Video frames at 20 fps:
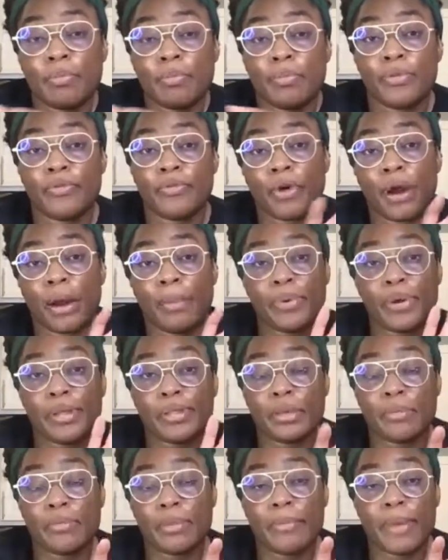before I
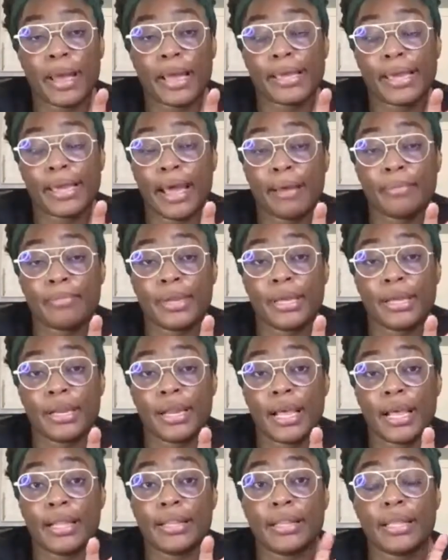put them in my cabinet.
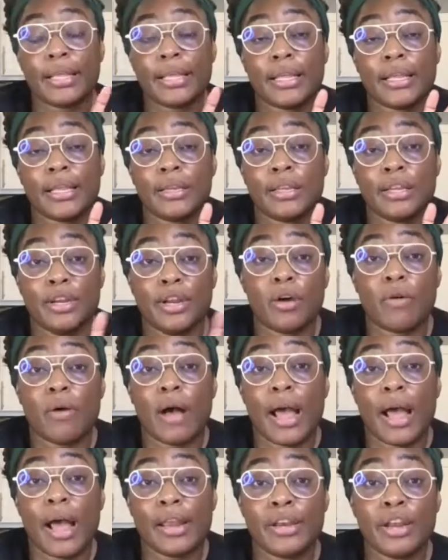And then, you know,
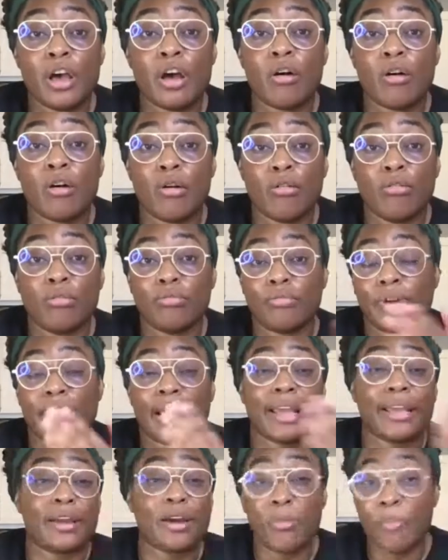I know when I
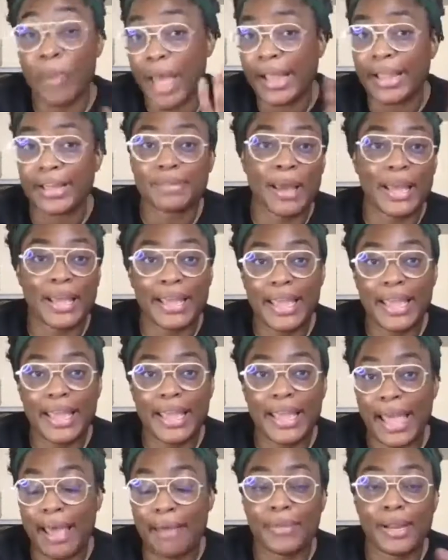go back in my
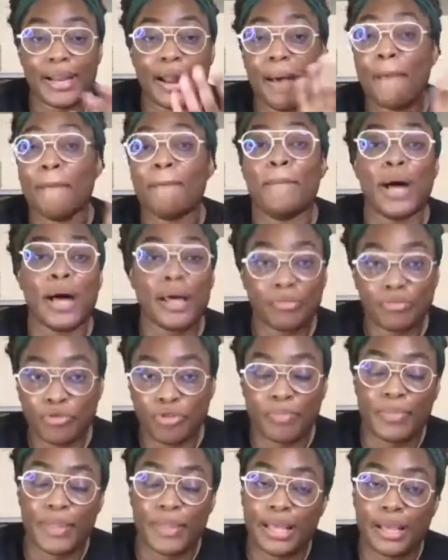cabinet a month
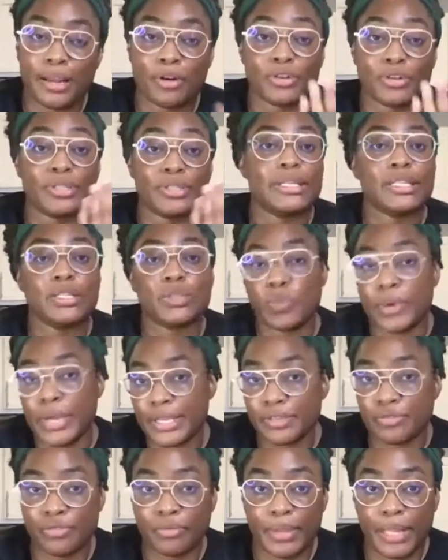from then or six weeks
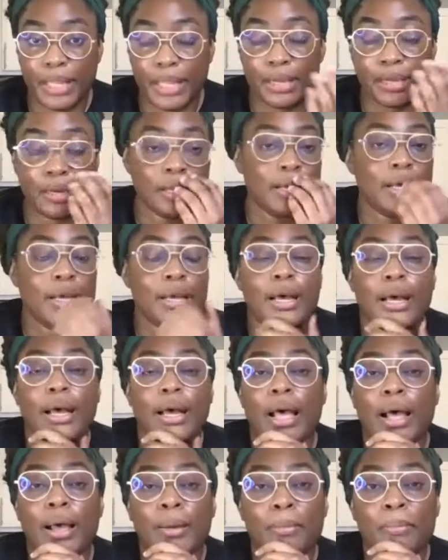from then
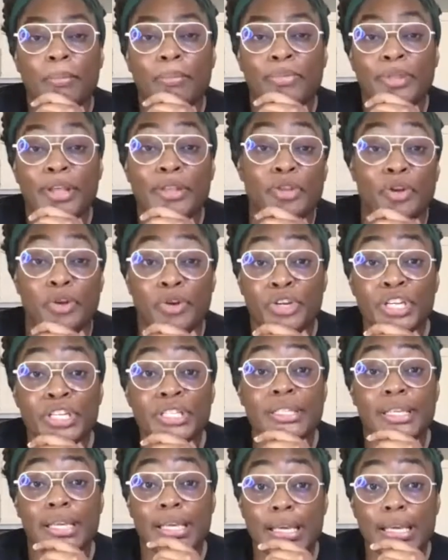um, that they're
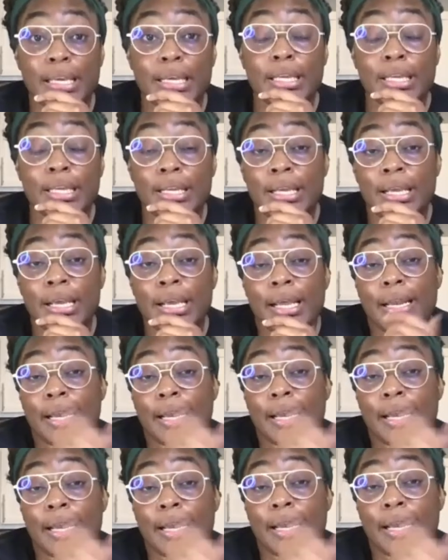good to eat.
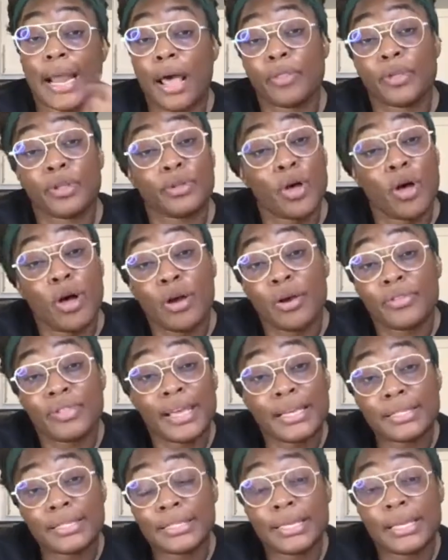Now, the longer they
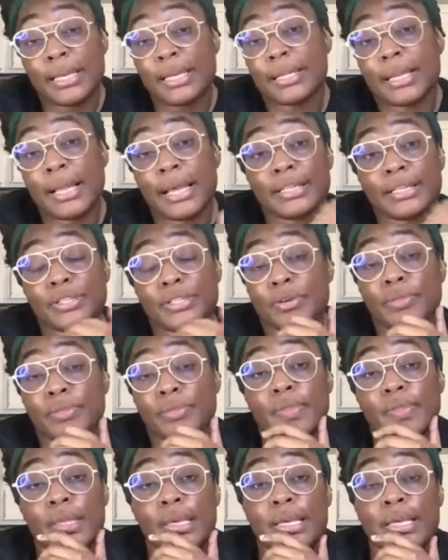sit, like
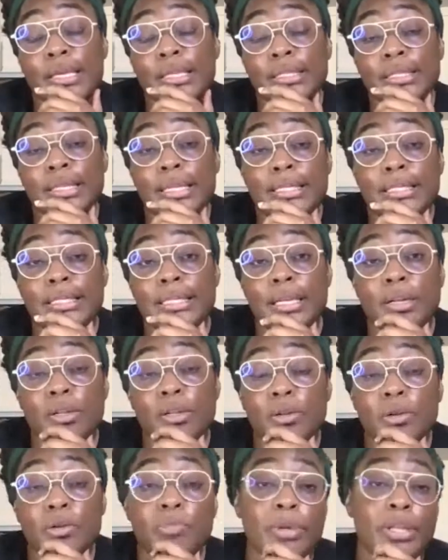certain things that sit a
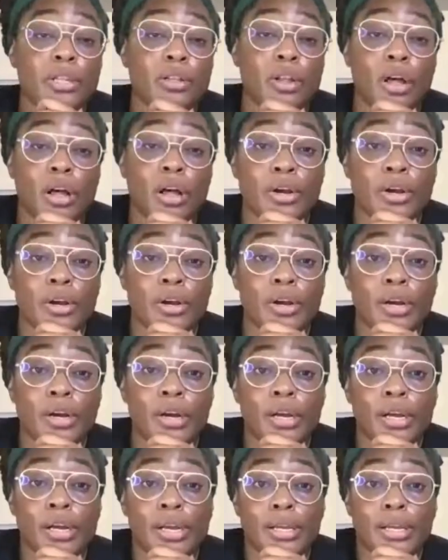little bit longer
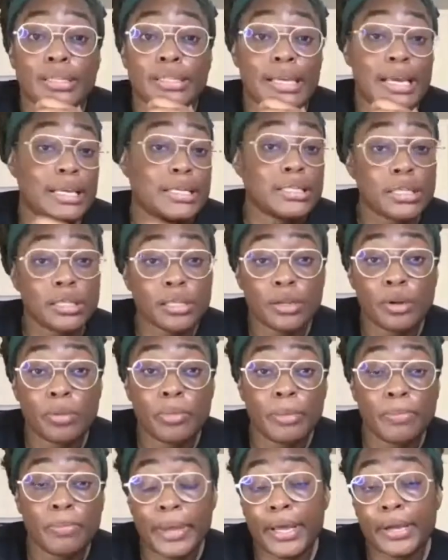taste a little
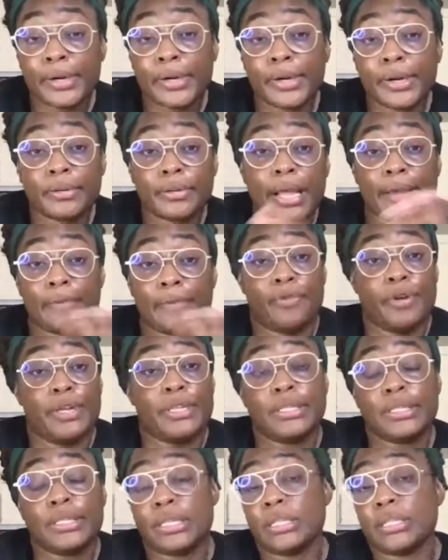bit better. Like, for
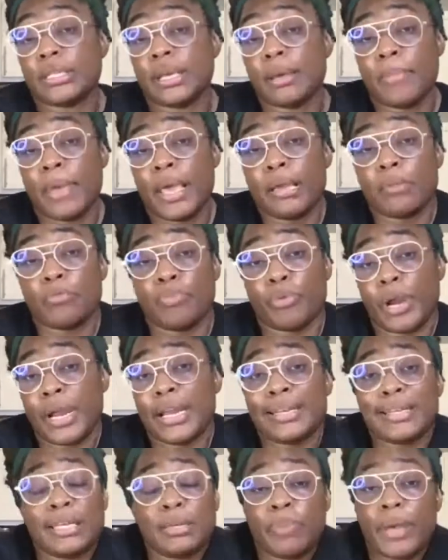instance, I make
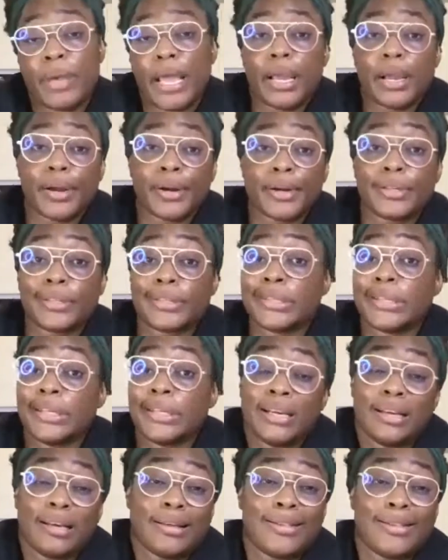brandy pears.
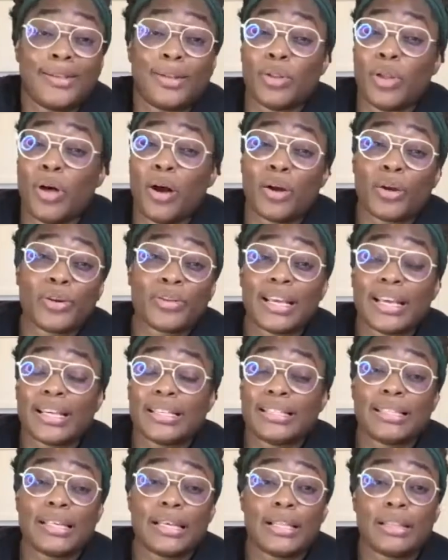The longer they
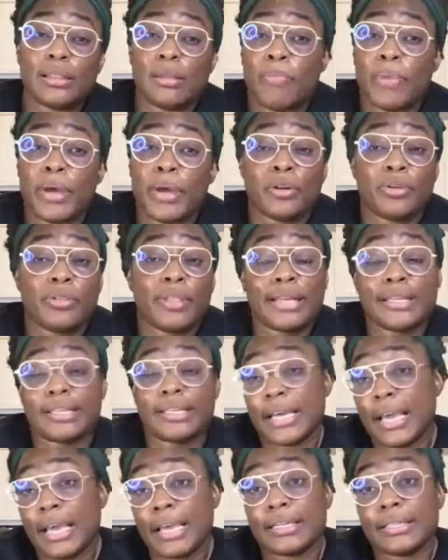sit, the better they
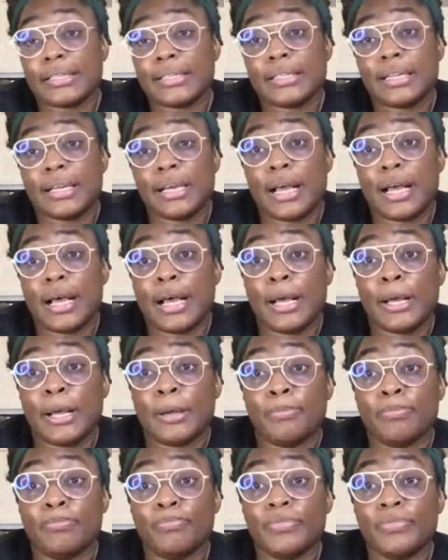taste.
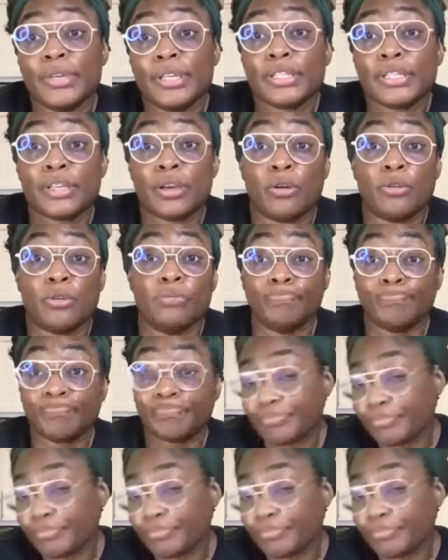Um, so,